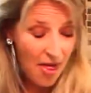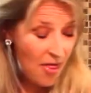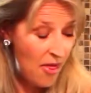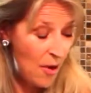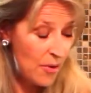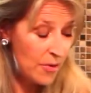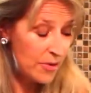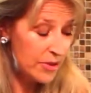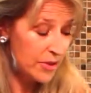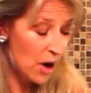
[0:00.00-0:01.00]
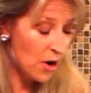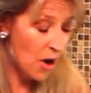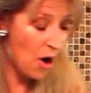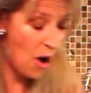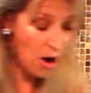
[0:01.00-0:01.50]
Those
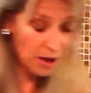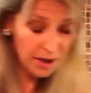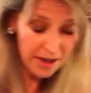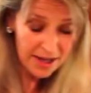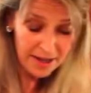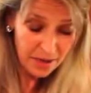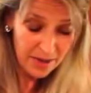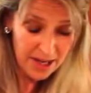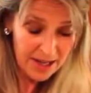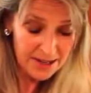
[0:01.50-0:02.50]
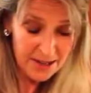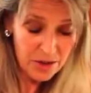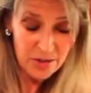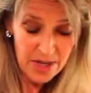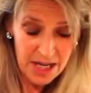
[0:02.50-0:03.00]
are all the ingredients
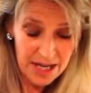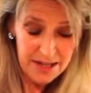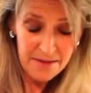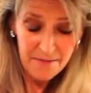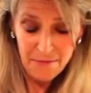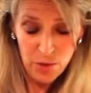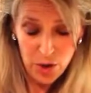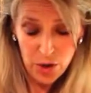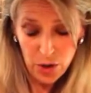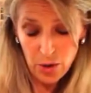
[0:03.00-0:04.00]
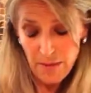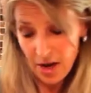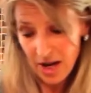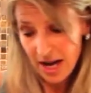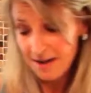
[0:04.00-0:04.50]
that need for your
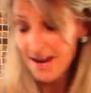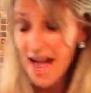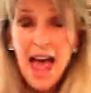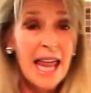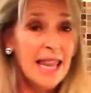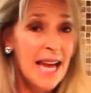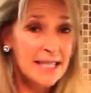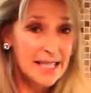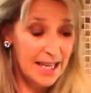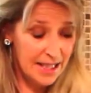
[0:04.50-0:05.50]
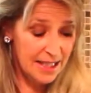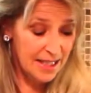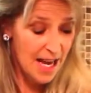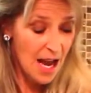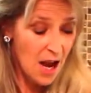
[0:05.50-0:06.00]
marinade. That's it.
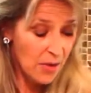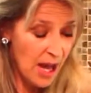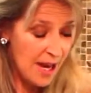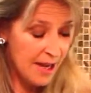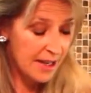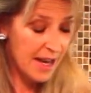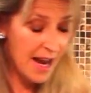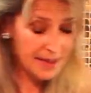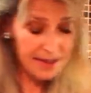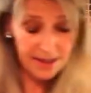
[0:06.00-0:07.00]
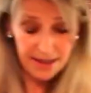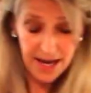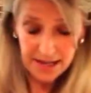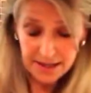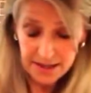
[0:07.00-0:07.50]
Okay,
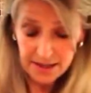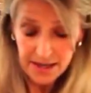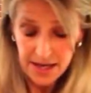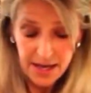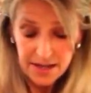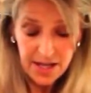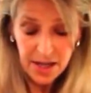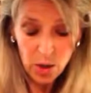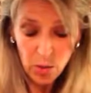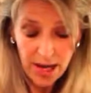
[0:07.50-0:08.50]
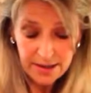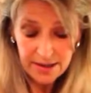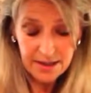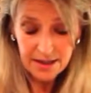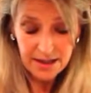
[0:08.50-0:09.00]
next, take your
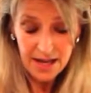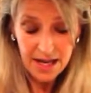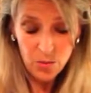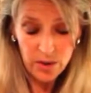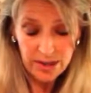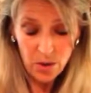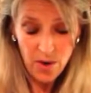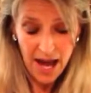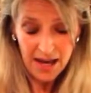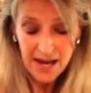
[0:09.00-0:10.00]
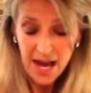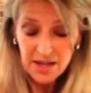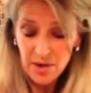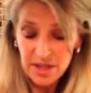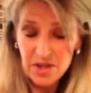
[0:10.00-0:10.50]
whisk and whisk away.
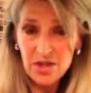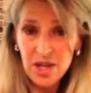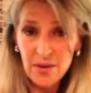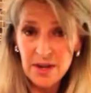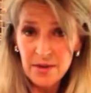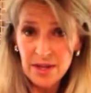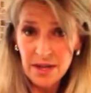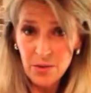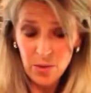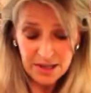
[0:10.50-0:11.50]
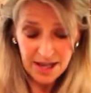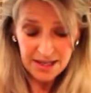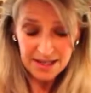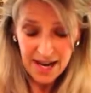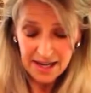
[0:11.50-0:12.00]
Now I'll just share with you a little
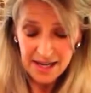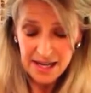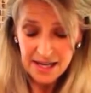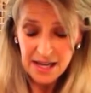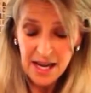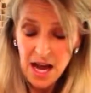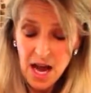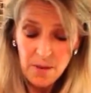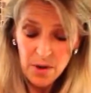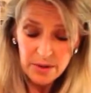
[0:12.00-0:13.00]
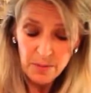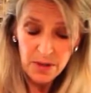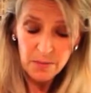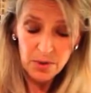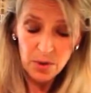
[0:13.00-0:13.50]
whisking technique. Most
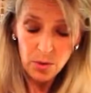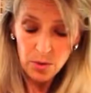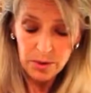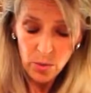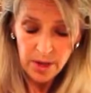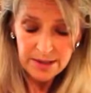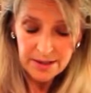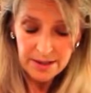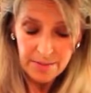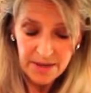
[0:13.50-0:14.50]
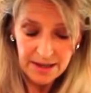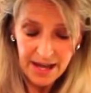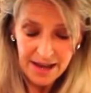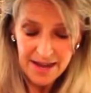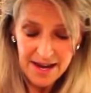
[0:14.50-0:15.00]
people hold the whisk something
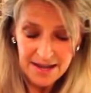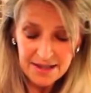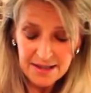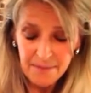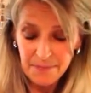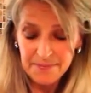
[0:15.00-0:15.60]
like this.